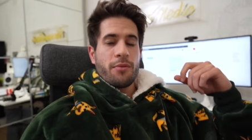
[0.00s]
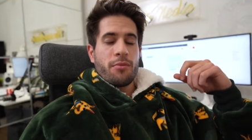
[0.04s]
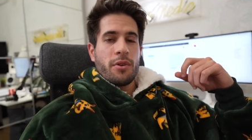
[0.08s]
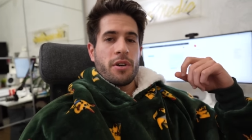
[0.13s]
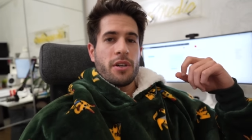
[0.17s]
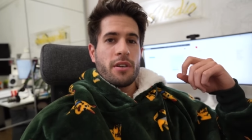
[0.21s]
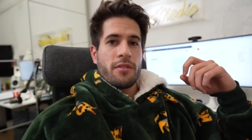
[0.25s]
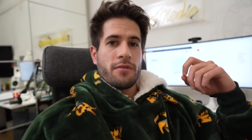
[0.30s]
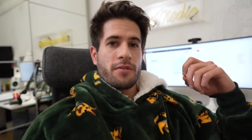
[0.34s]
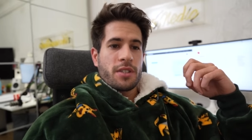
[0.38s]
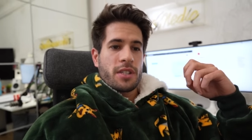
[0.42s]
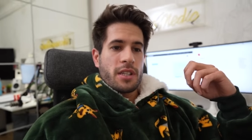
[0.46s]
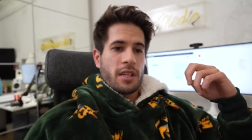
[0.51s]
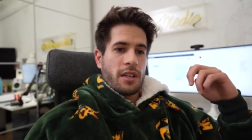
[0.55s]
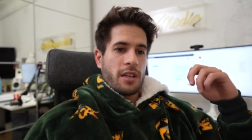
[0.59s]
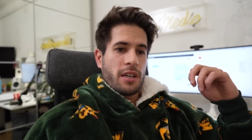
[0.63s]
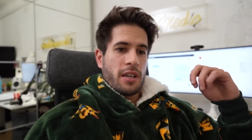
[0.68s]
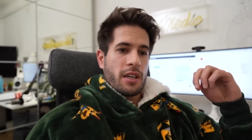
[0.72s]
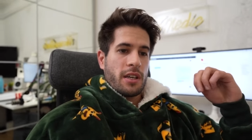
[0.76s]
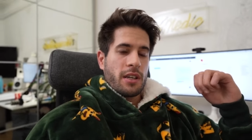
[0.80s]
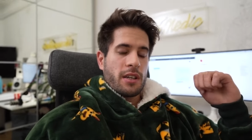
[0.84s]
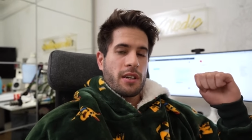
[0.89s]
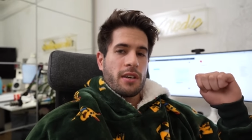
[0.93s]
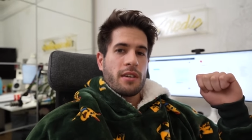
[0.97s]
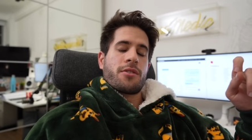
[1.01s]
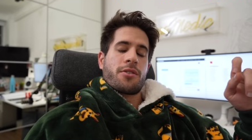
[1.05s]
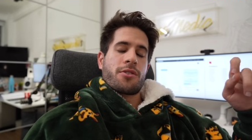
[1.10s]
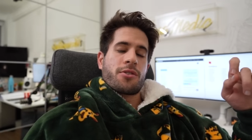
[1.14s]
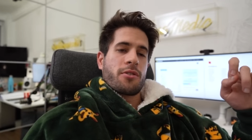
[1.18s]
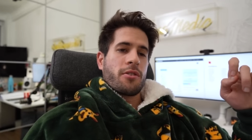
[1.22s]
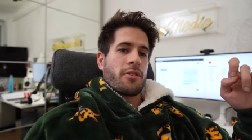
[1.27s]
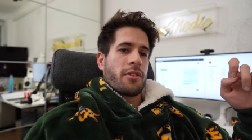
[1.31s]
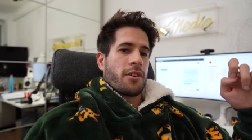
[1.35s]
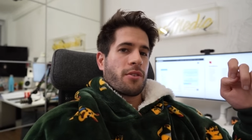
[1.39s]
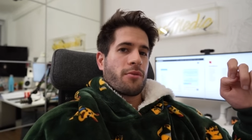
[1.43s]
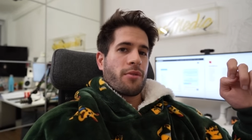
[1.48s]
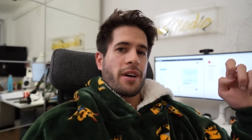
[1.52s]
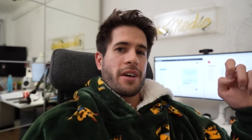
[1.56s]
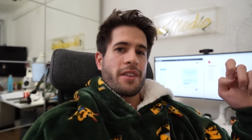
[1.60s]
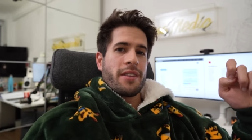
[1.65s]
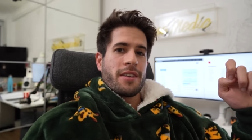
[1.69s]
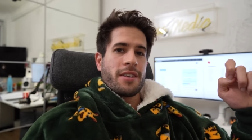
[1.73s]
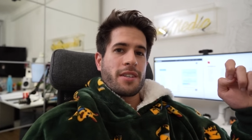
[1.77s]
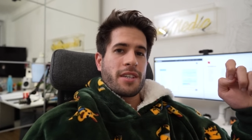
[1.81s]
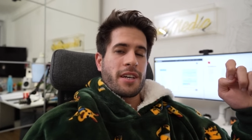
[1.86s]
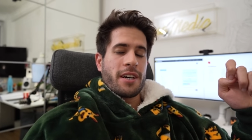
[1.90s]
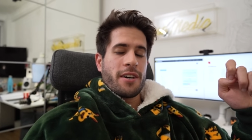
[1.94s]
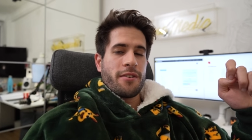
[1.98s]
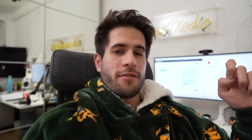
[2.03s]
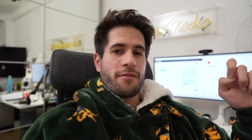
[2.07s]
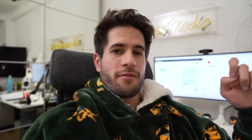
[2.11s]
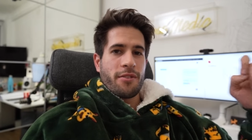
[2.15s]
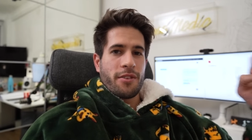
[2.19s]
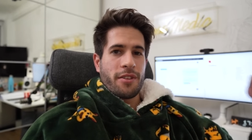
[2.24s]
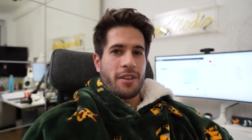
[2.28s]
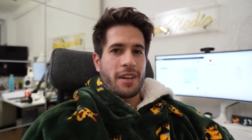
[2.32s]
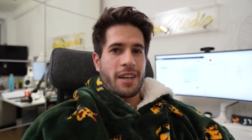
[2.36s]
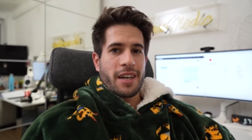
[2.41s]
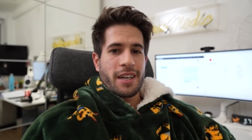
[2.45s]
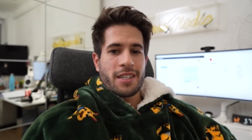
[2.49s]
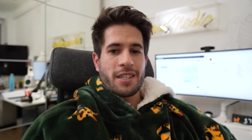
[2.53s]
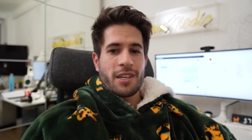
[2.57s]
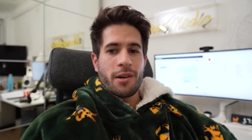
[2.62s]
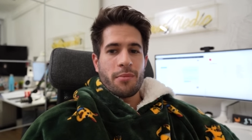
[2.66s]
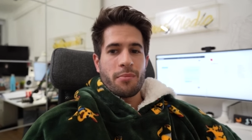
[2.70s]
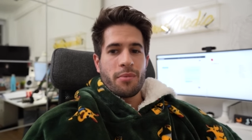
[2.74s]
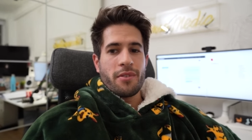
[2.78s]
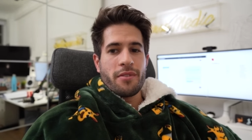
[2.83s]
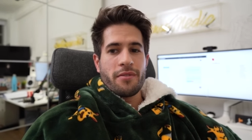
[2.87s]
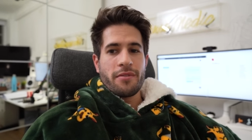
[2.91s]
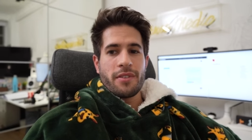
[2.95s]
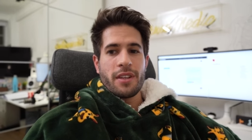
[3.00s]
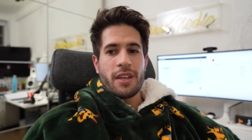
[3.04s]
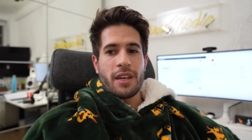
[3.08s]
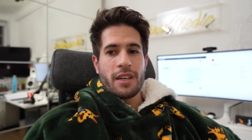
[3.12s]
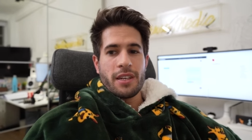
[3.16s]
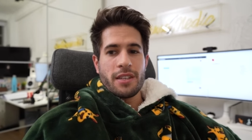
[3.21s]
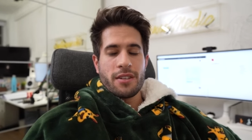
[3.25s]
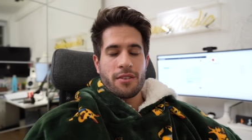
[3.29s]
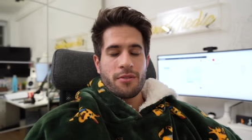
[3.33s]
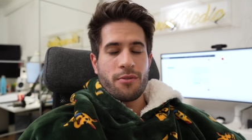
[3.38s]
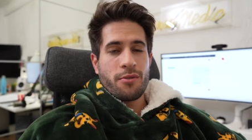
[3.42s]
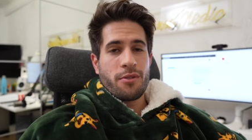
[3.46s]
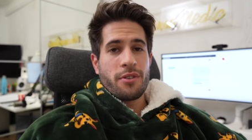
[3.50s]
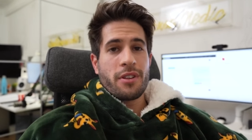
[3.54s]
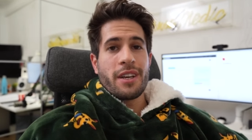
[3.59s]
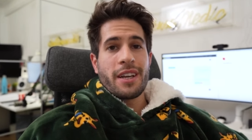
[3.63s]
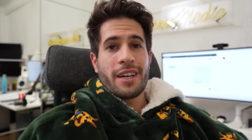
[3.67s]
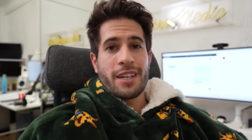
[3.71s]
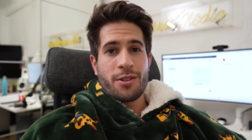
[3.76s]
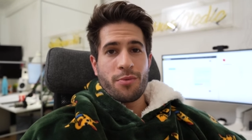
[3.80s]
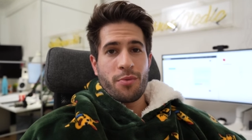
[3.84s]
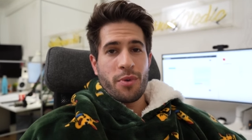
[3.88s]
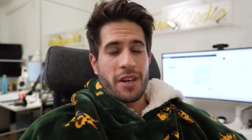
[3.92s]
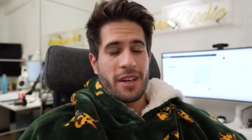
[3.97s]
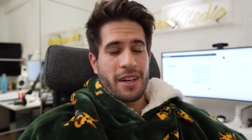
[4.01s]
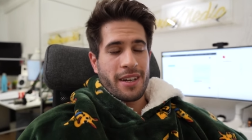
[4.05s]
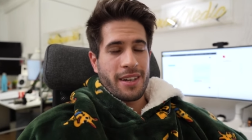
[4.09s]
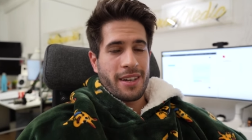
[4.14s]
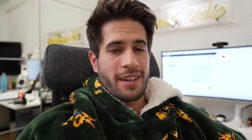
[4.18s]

one of studying, just got to grind this out for the next couple of days or the next week, I